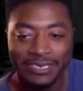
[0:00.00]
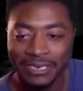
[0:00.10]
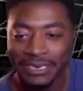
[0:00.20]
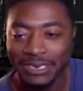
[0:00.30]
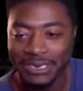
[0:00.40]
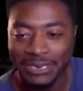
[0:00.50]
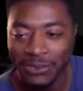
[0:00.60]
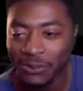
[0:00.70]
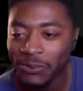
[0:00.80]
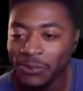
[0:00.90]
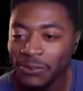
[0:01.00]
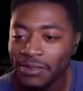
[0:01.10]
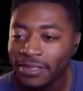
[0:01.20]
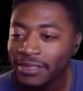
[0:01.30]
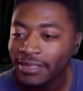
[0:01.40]
is just so...
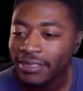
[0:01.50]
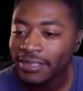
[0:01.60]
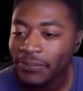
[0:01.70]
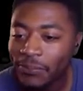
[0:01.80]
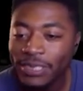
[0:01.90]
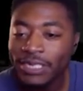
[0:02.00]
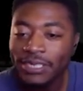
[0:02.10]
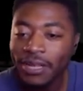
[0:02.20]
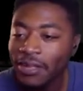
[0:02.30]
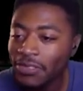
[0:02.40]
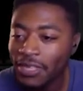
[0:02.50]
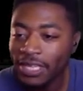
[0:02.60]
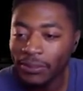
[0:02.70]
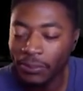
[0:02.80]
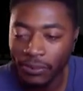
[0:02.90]
Mission
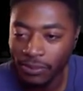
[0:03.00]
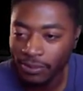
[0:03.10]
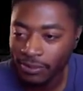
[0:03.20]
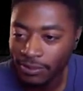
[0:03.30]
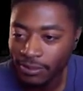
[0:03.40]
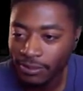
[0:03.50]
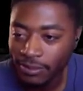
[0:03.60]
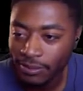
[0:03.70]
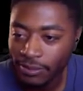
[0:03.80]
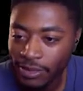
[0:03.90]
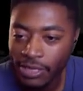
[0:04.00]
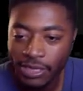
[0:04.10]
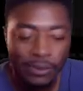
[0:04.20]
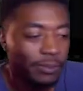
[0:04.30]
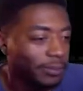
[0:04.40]
Unthinkable. There you go.